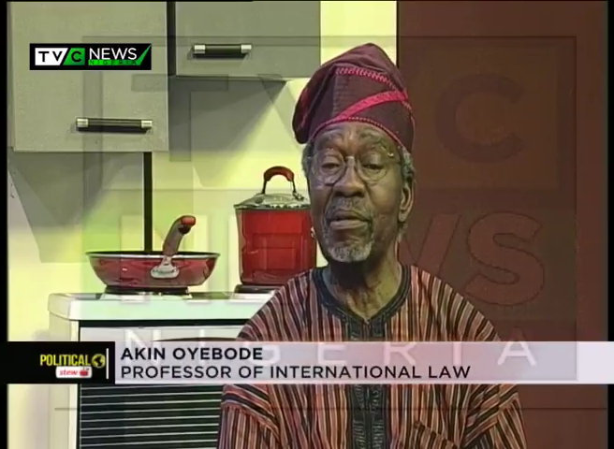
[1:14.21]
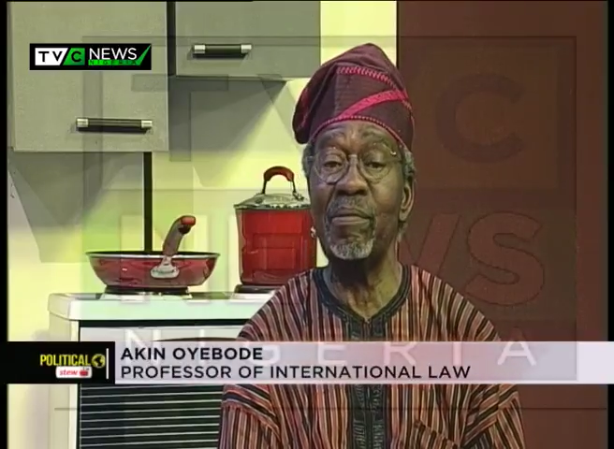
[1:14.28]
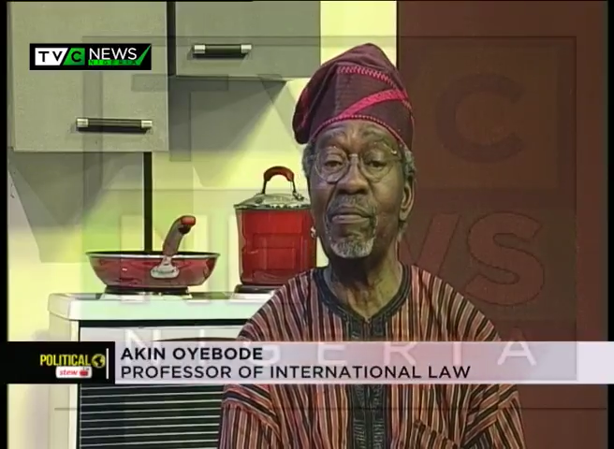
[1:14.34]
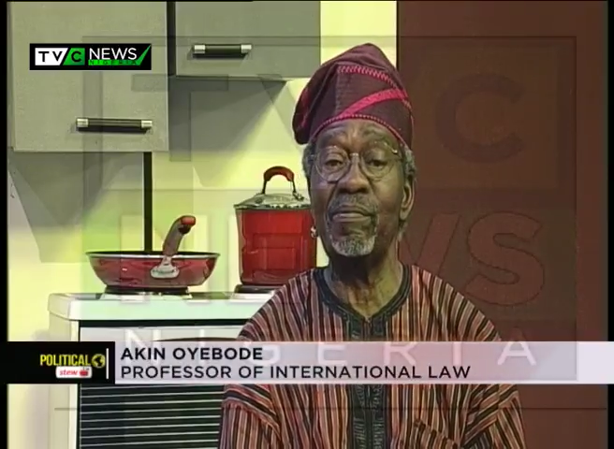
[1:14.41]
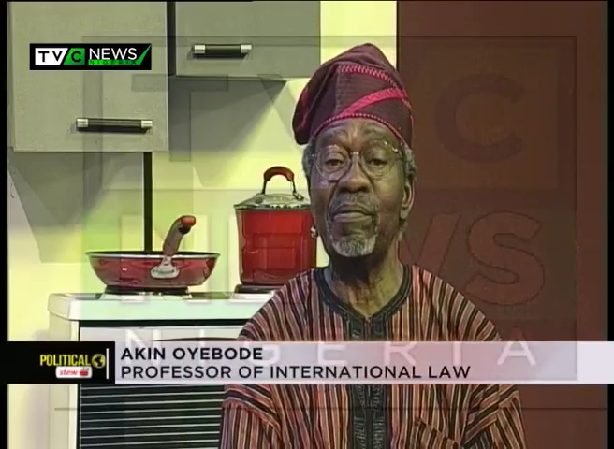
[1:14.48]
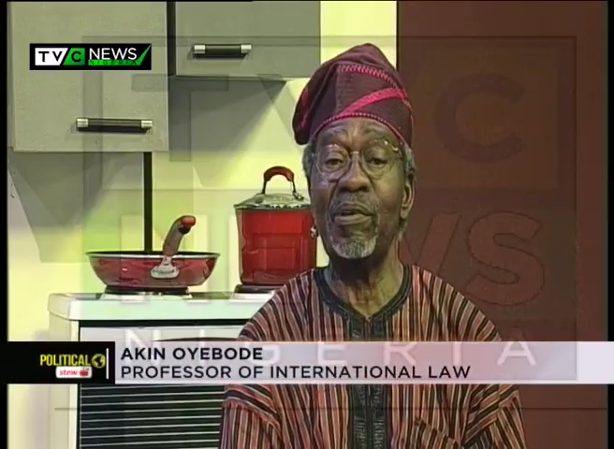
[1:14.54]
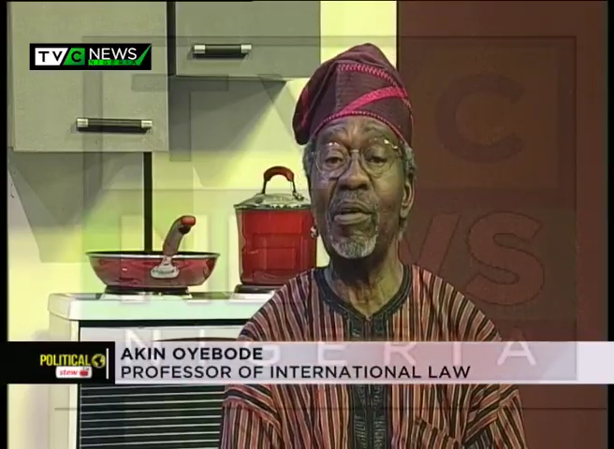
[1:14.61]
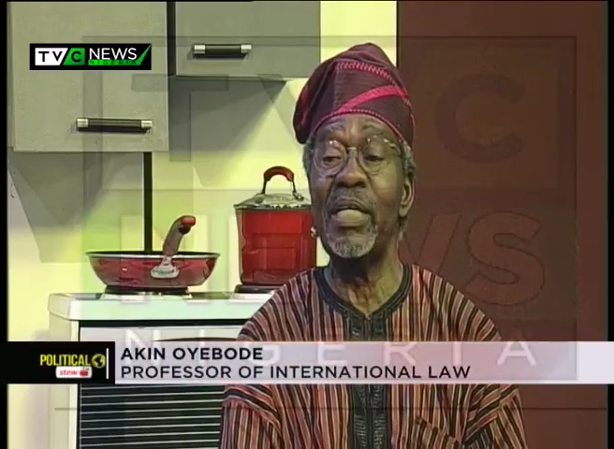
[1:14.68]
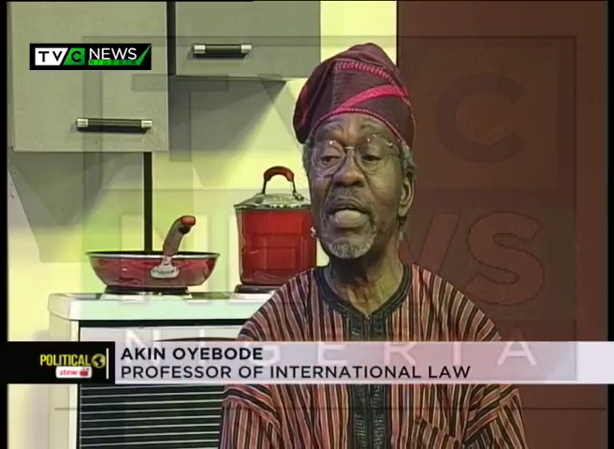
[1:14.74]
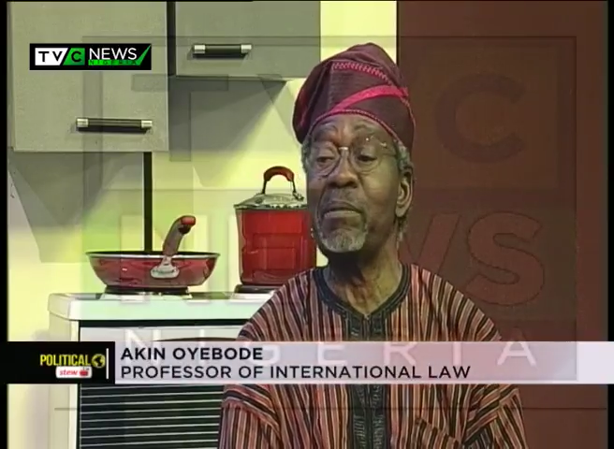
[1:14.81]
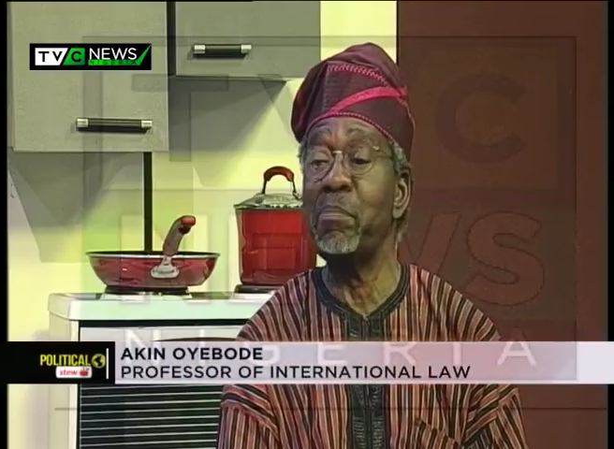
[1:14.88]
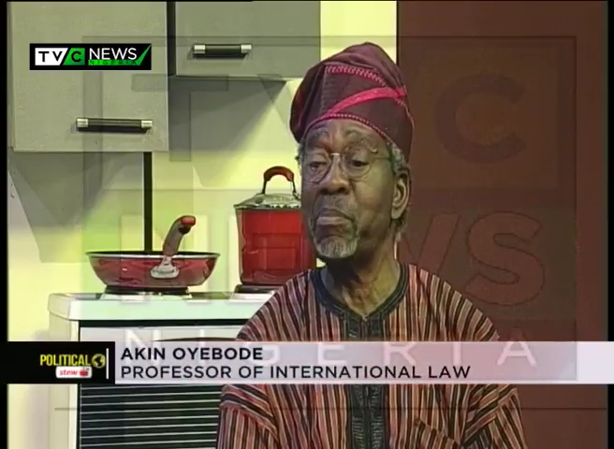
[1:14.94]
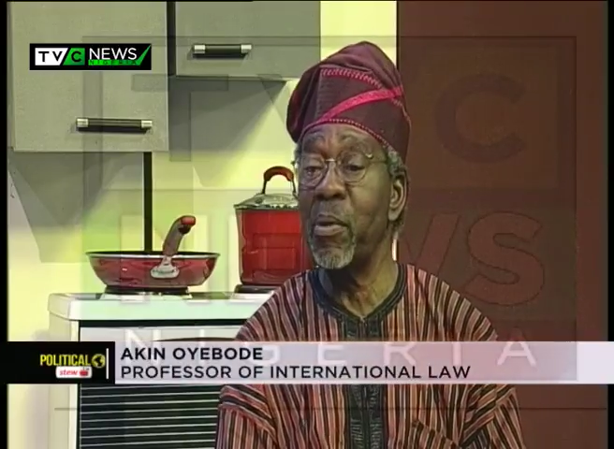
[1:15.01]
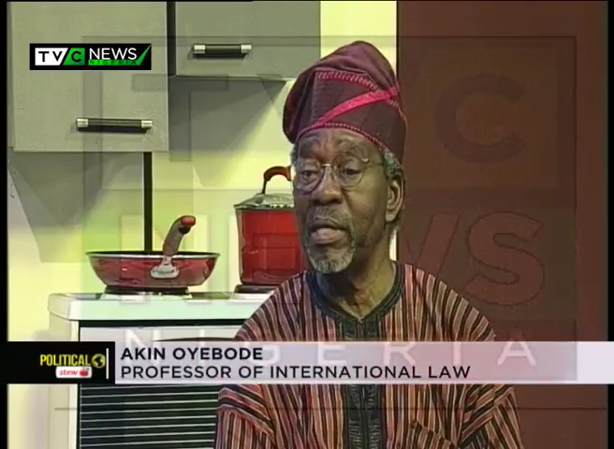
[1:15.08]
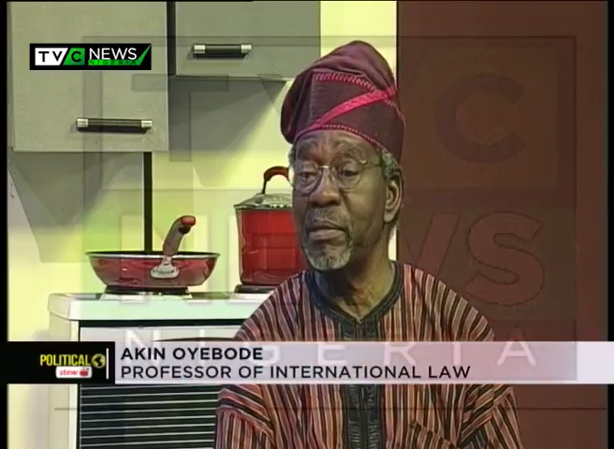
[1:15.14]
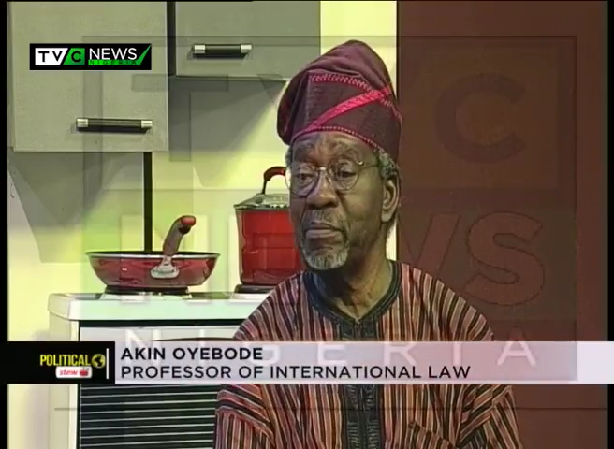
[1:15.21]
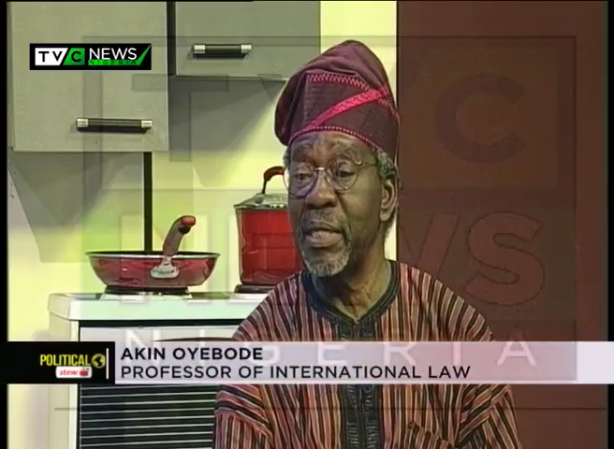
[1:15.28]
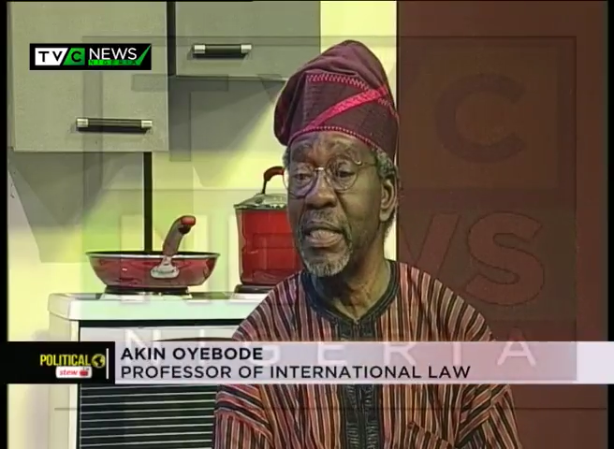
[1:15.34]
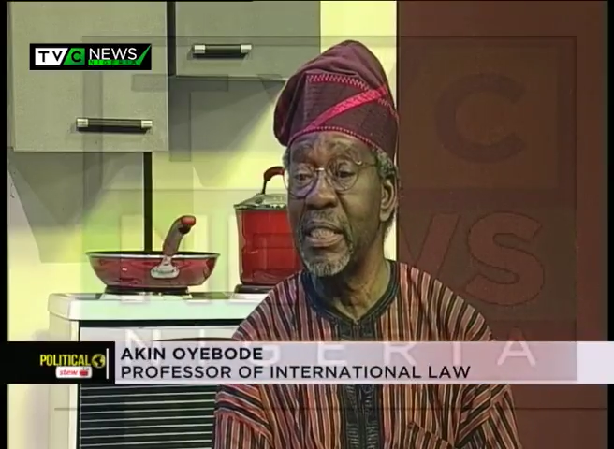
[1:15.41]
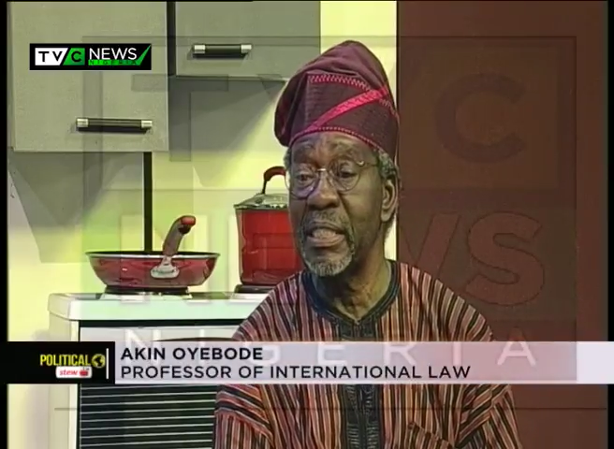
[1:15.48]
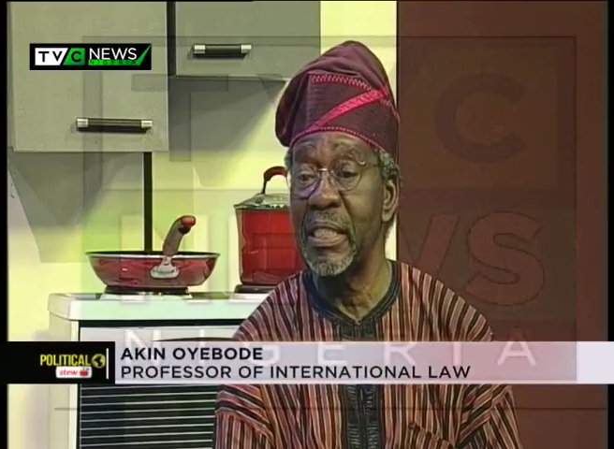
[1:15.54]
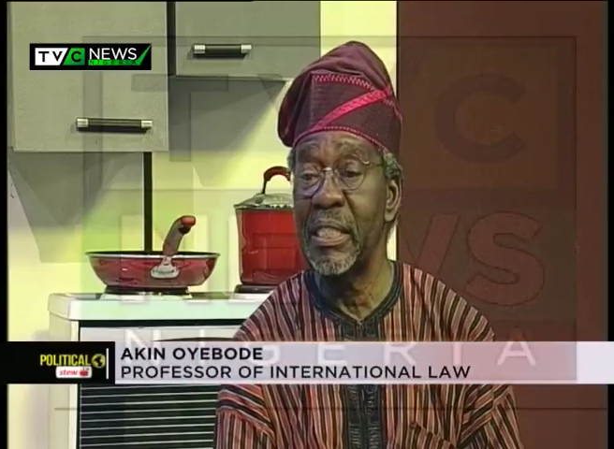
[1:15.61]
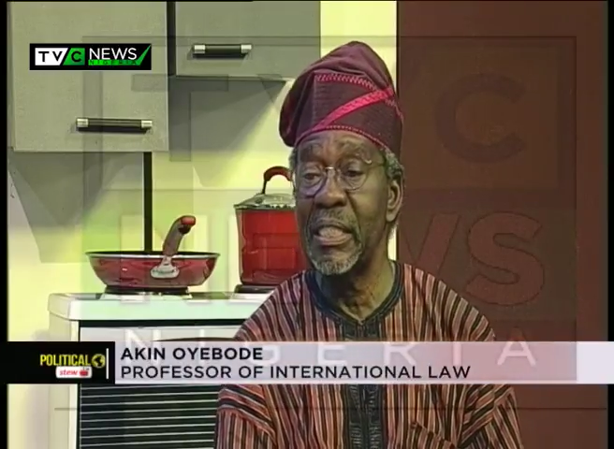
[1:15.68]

of unemployment